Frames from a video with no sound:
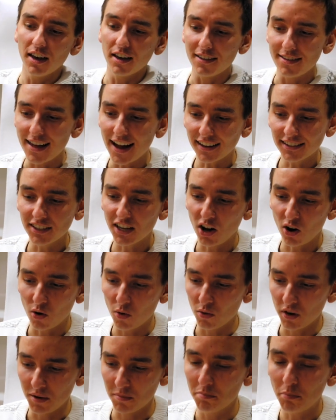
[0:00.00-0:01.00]
That's
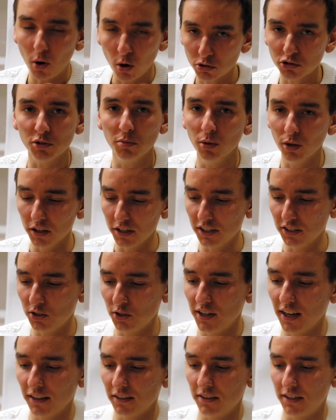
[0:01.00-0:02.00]
how impossible it is
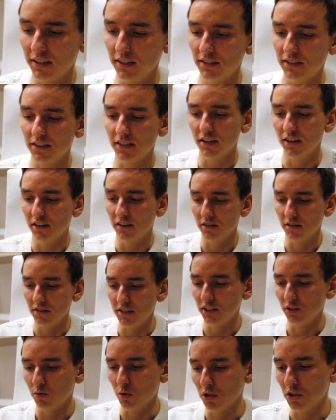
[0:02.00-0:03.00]
to get these, uh,
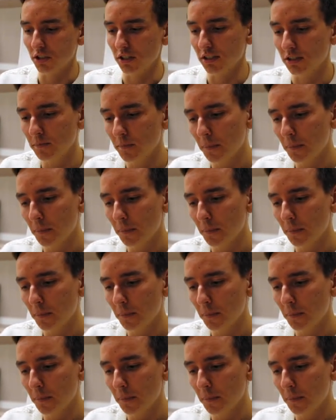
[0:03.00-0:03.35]
these watches.